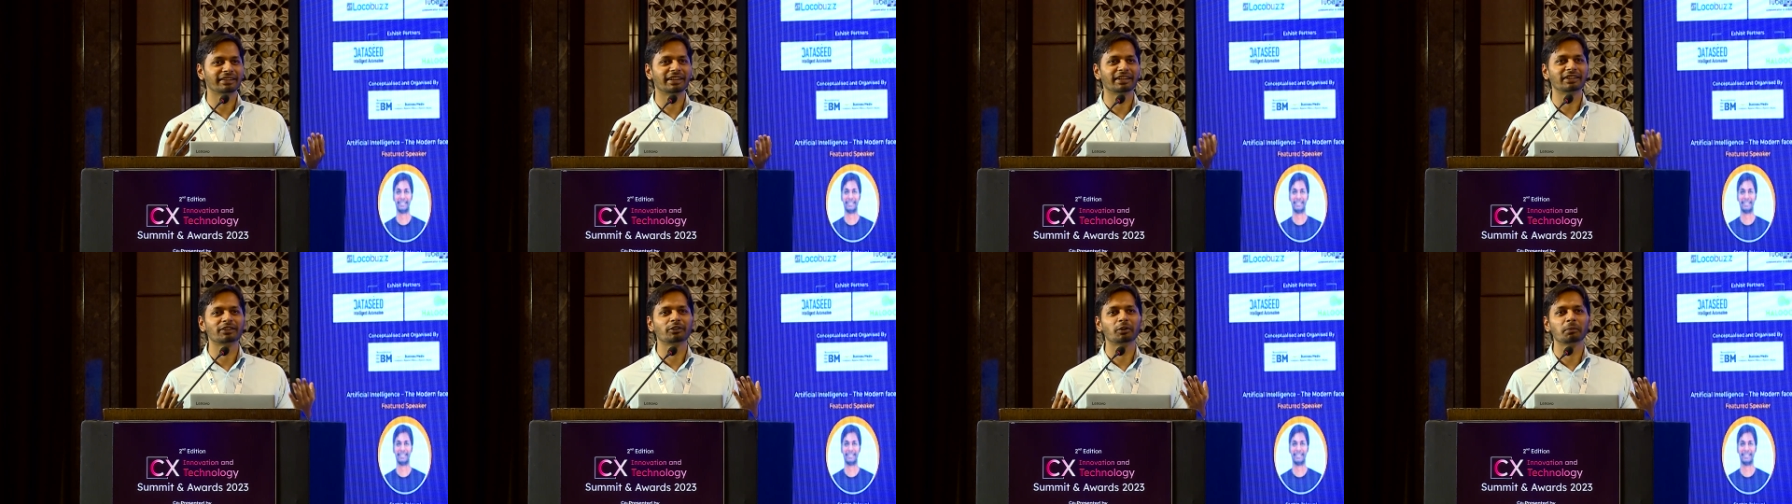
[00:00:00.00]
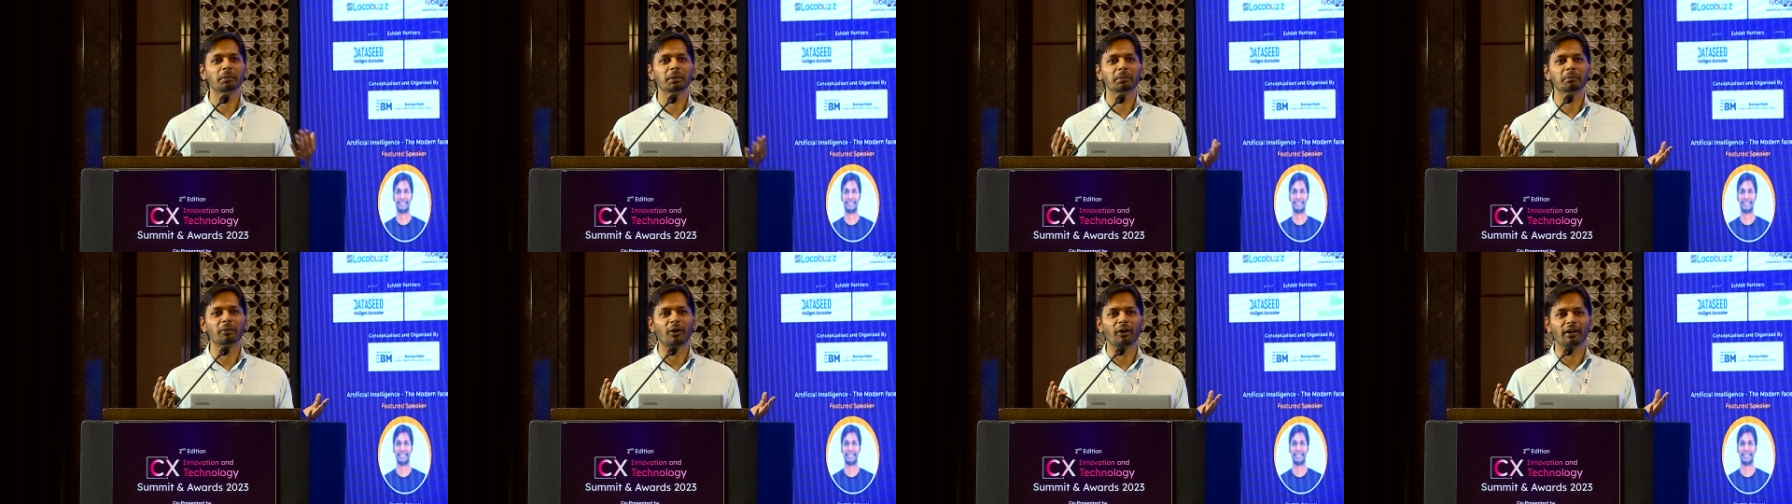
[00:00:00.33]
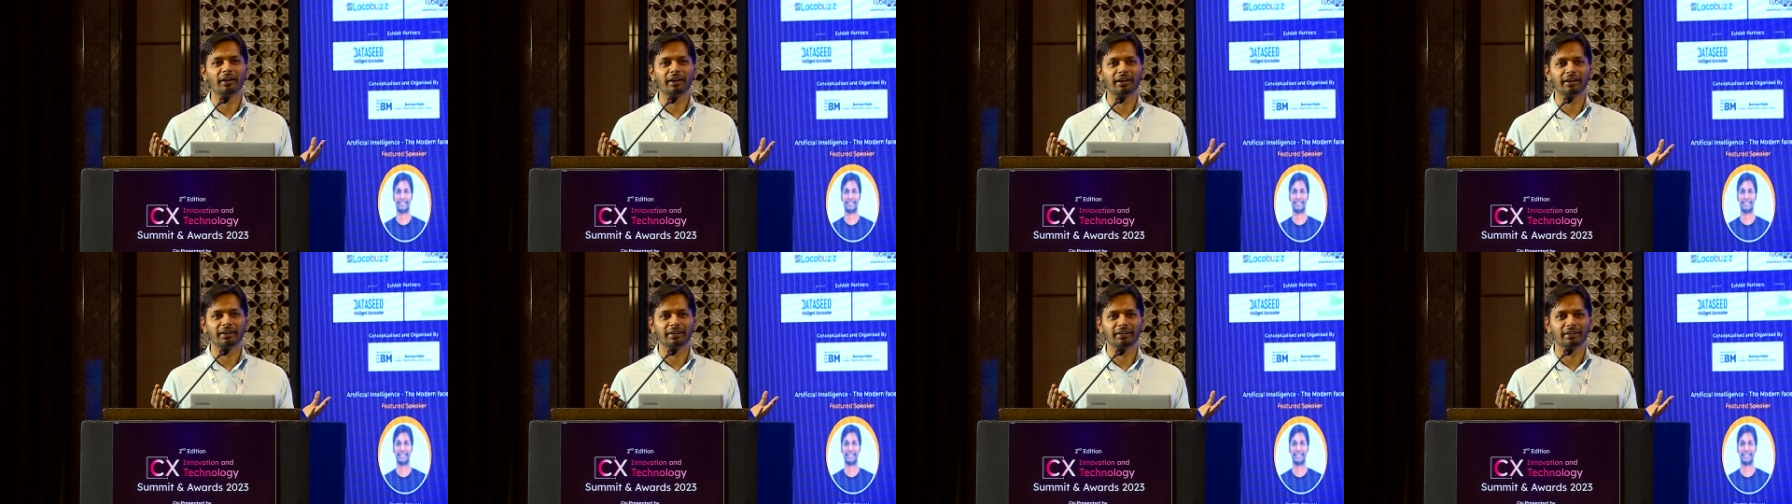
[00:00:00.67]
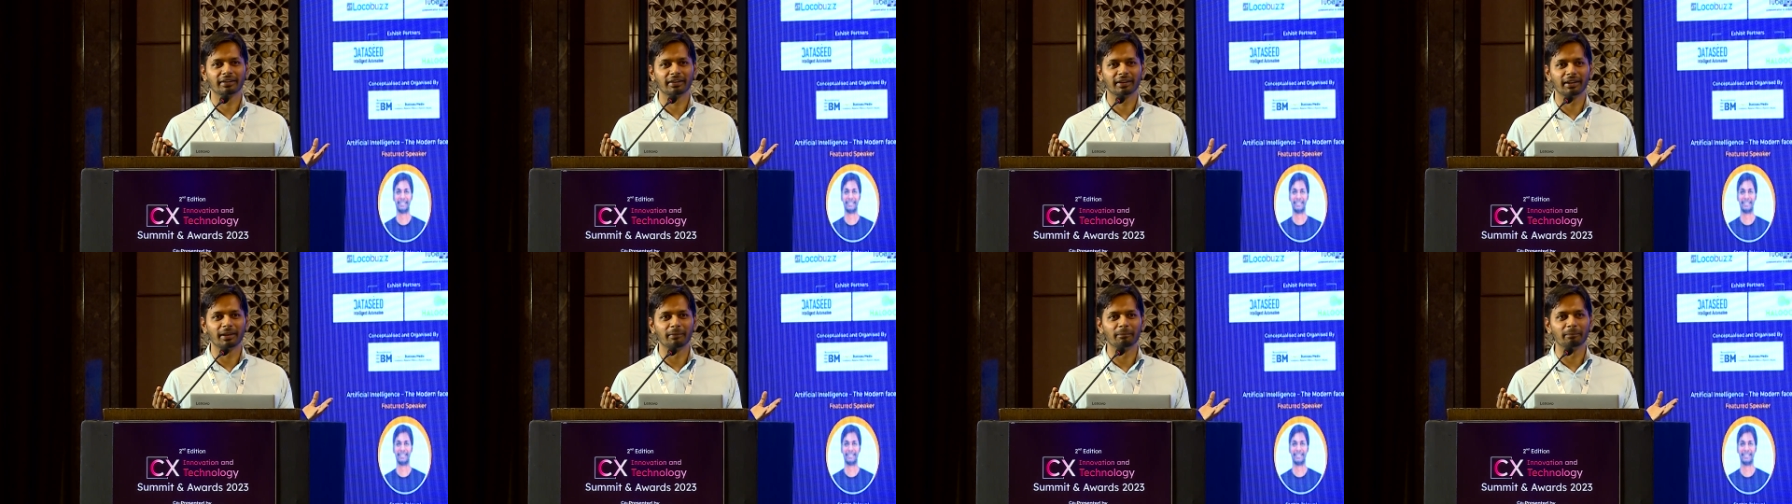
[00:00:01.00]
there is going to be moderate
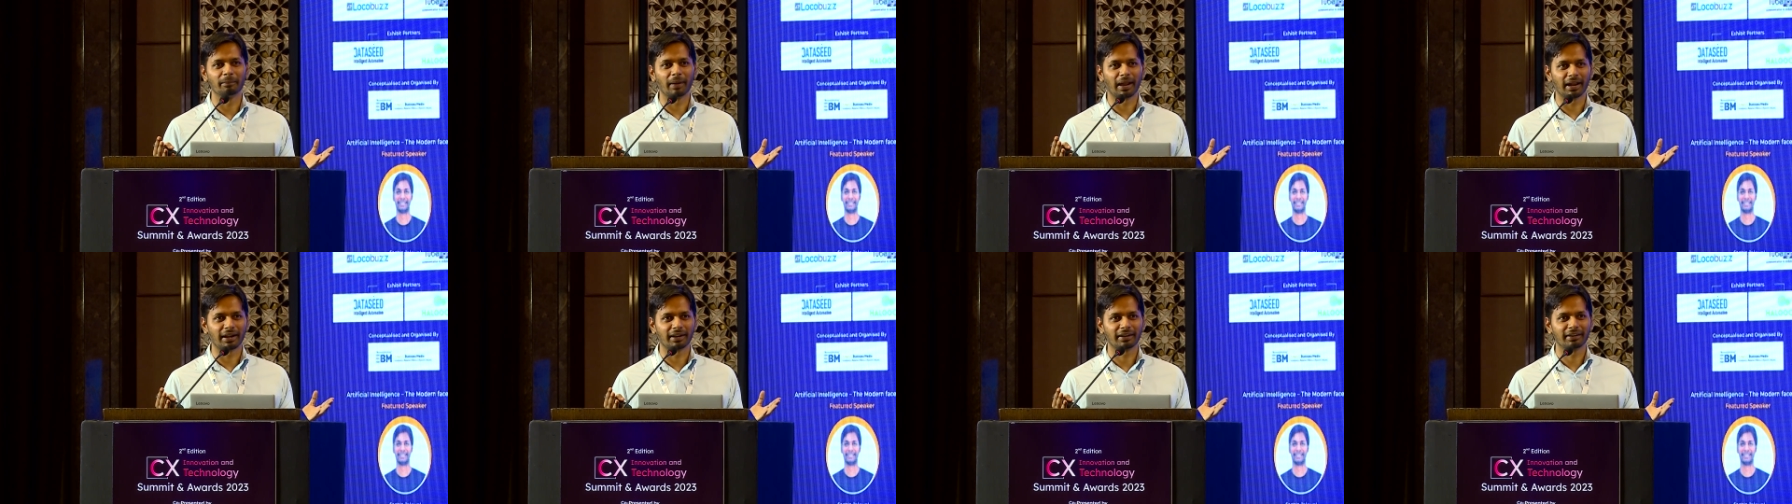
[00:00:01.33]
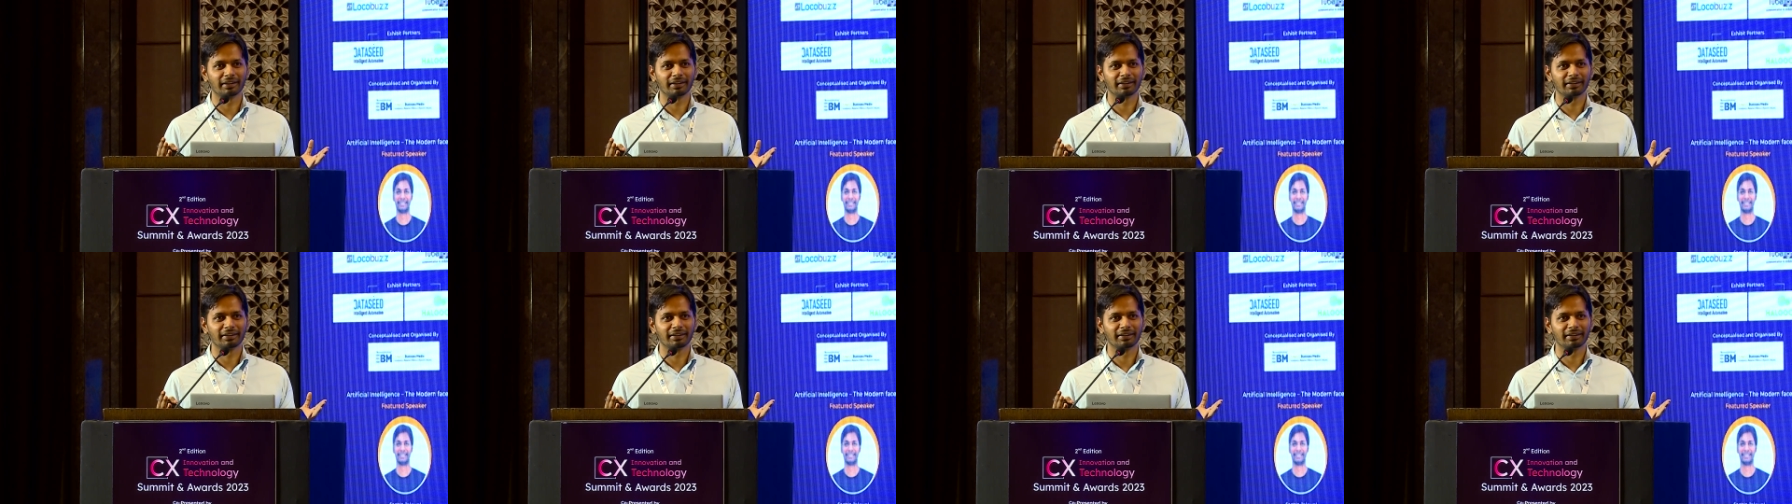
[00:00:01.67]
impact?